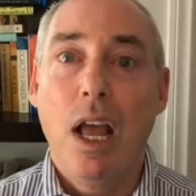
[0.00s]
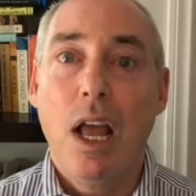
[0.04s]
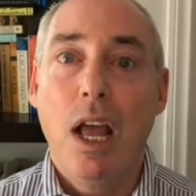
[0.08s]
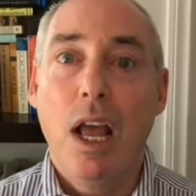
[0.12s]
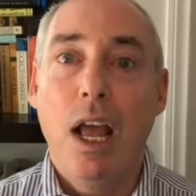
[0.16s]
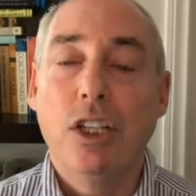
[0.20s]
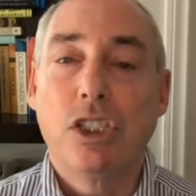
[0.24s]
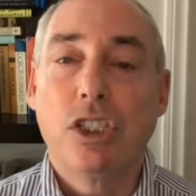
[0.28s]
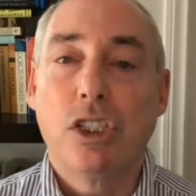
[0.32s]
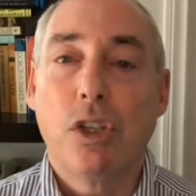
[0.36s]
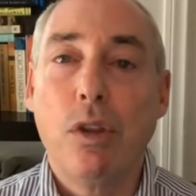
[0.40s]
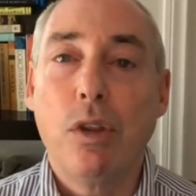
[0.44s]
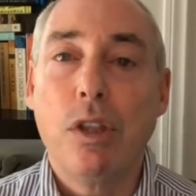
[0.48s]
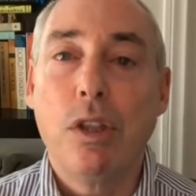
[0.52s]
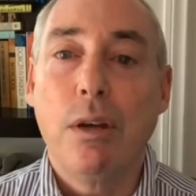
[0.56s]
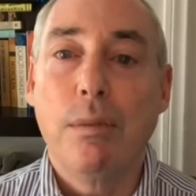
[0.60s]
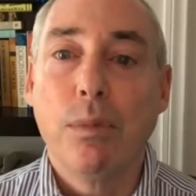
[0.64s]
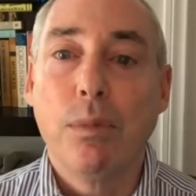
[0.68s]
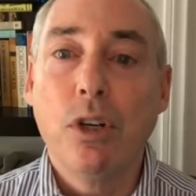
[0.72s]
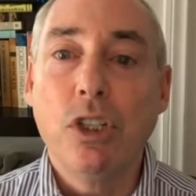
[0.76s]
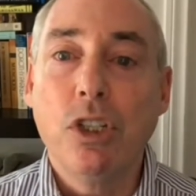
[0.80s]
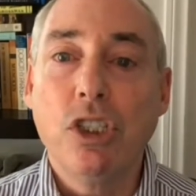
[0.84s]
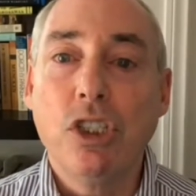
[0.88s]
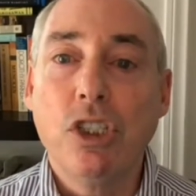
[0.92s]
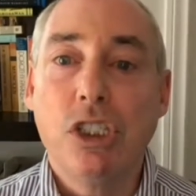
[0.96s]
And so the
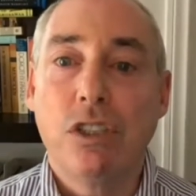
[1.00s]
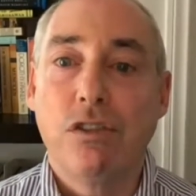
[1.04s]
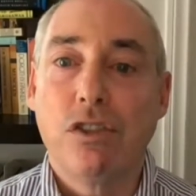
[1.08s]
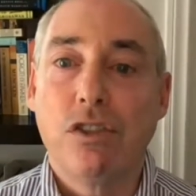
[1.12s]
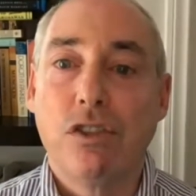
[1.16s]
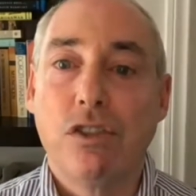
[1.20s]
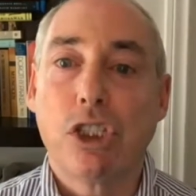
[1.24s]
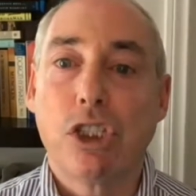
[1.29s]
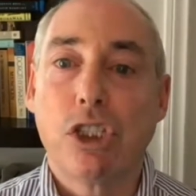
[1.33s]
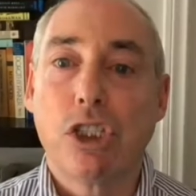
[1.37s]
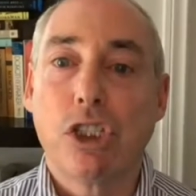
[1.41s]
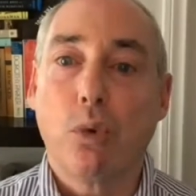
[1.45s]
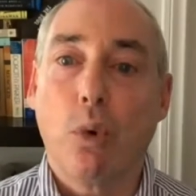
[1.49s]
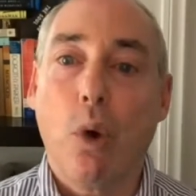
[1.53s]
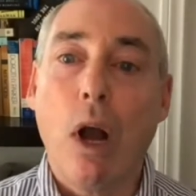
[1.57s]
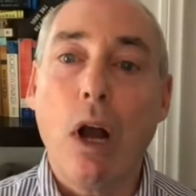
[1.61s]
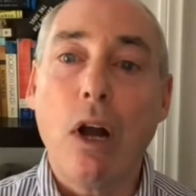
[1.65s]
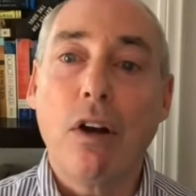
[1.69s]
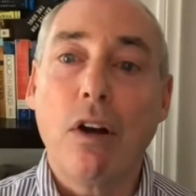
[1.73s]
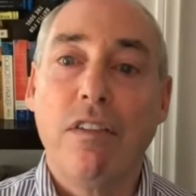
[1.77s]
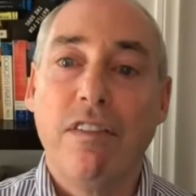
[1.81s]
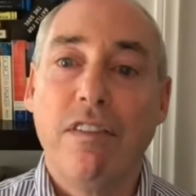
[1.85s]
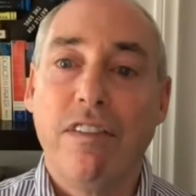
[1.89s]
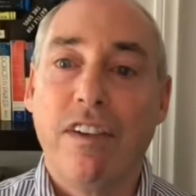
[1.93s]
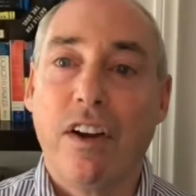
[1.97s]
emergence of
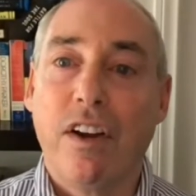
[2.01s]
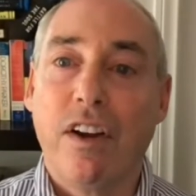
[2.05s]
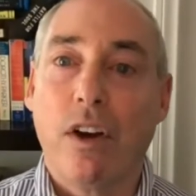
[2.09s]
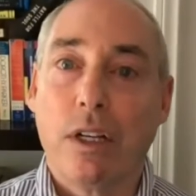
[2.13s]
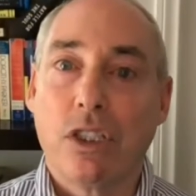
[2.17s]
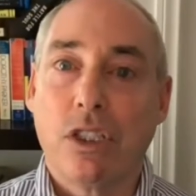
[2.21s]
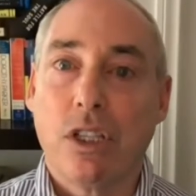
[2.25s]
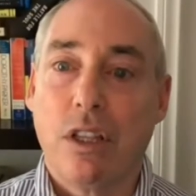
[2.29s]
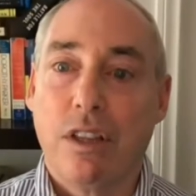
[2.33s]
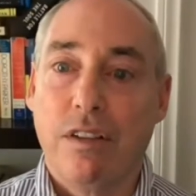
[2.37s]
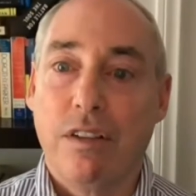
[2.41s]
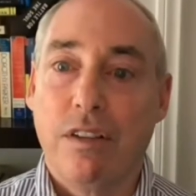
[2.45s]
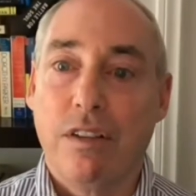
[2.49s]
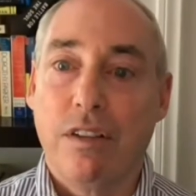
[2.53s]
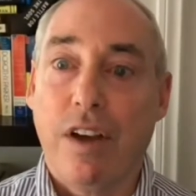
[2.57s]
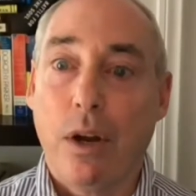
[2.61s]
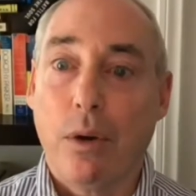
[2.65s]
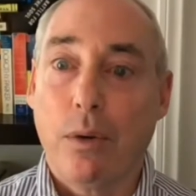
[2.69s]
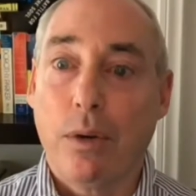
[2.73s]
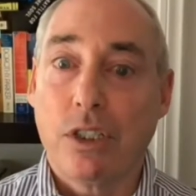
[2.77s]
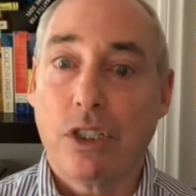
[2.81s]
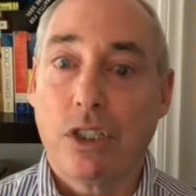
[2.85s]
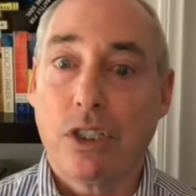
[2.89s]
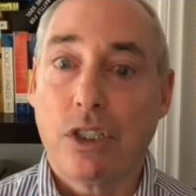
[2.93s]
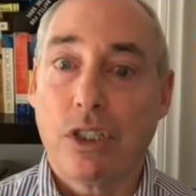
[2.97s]
stronger variants of the
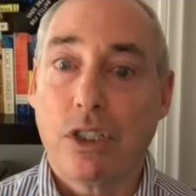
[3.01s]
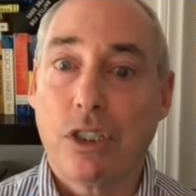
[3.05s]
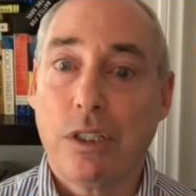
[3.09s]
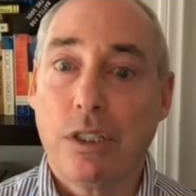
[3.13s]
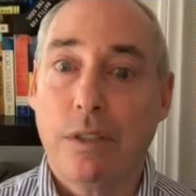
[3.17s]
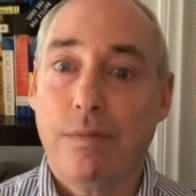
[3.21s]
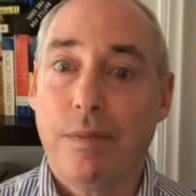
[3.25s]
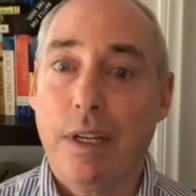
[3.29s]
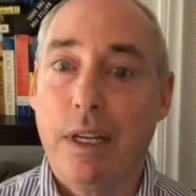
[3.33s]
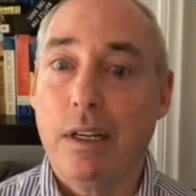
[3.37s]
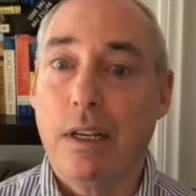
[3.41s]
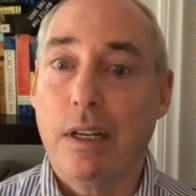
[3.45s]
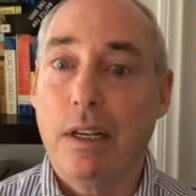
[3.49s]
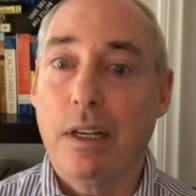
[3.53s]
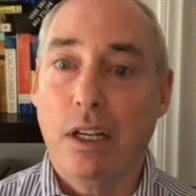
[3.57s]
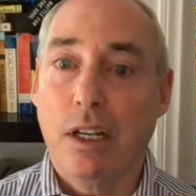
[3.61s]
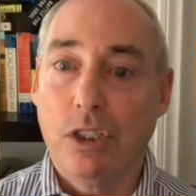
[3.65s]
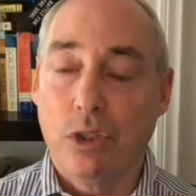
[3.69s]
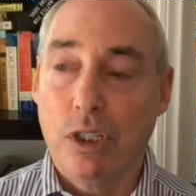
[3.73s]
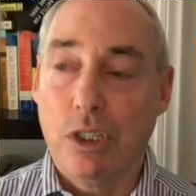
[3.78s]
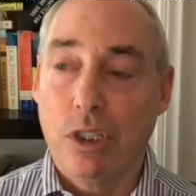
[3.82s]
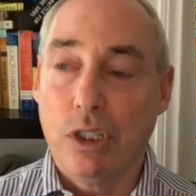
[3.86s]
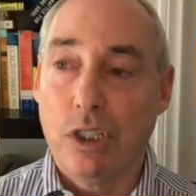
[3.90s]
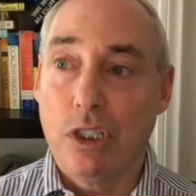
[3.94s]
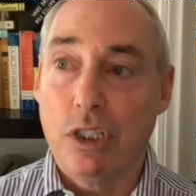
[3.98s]
virus in
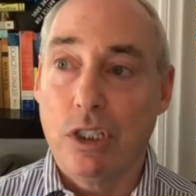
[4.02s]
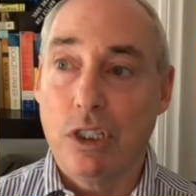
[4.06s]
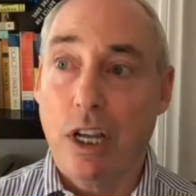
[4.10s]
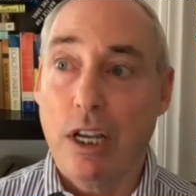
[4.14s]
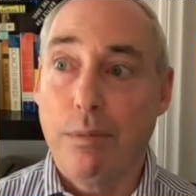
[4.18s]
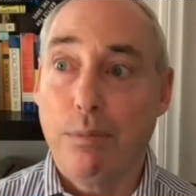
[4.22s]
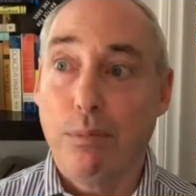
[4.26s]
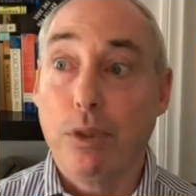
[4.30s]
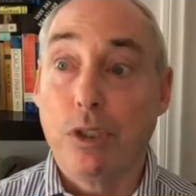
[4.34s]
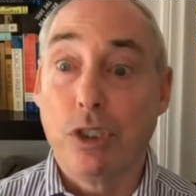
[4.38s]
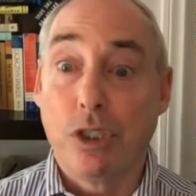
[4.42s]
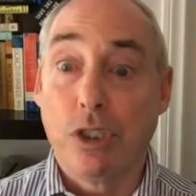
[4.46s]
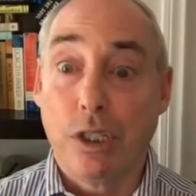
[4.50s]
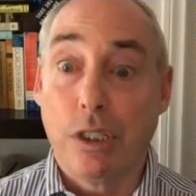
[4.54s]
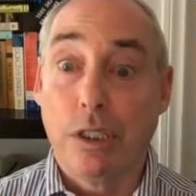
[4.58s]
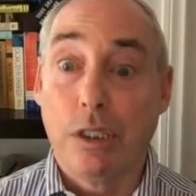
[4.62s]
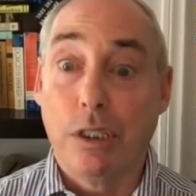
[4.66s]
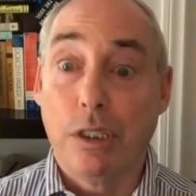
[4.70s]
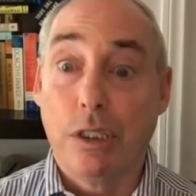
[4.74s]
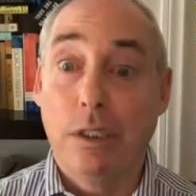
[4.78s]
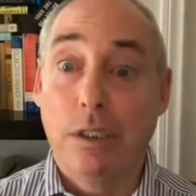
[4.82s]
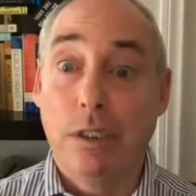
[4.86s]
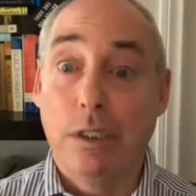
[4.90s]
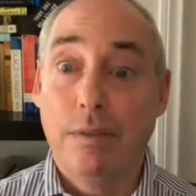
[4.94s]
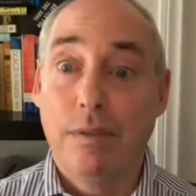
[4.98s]
countries like
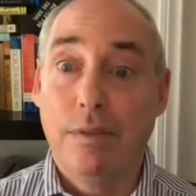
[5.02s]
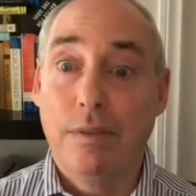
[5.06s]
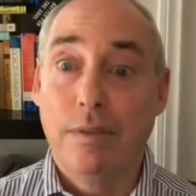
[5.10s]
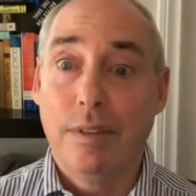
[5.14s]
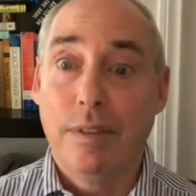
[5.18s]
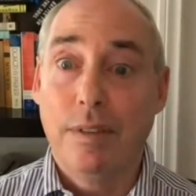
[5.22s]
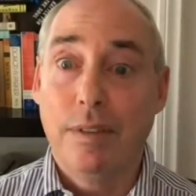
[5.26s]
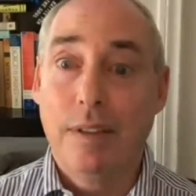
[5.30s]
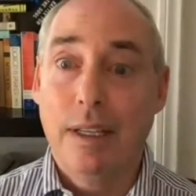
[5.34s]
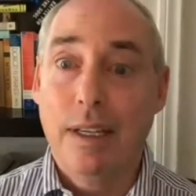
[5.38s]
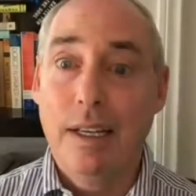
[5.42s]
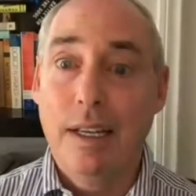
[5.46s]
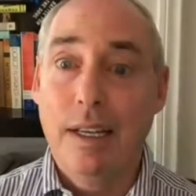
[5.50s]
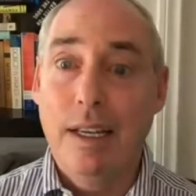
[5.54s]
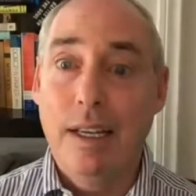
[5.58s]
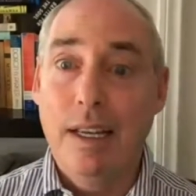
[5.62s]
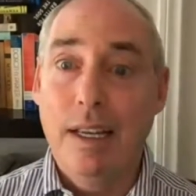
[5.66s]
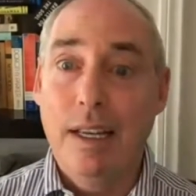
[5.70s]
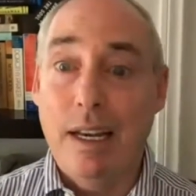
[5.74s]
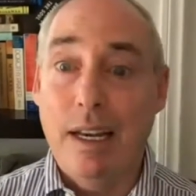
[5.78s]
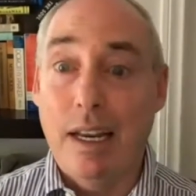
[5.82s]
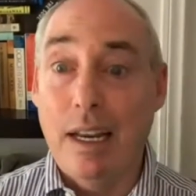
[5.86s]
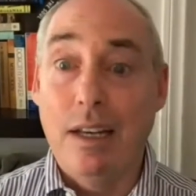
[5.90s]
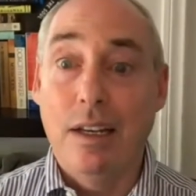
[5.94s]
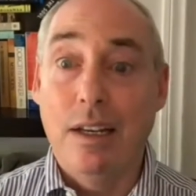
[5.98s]
Brazil
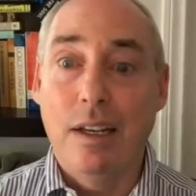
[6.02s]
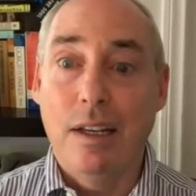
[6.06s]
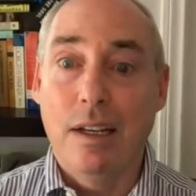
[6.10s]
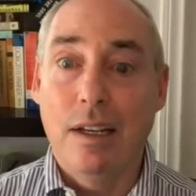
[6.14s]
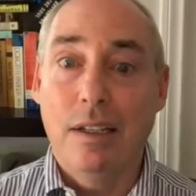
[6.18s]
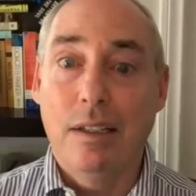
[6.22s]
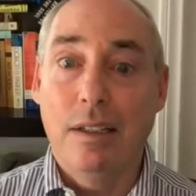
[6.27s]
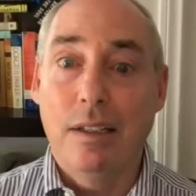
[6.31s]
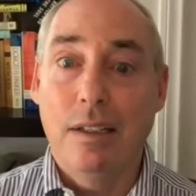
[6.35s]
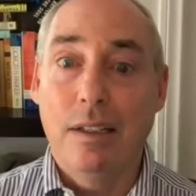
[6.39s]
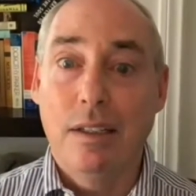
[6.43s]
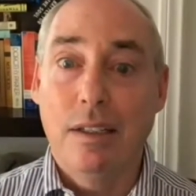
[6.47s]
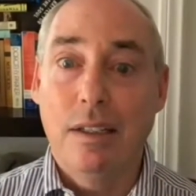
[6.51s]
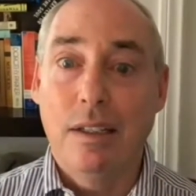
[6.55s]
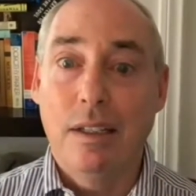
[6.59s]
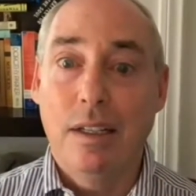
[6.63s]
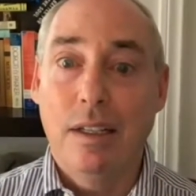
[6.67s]
and India,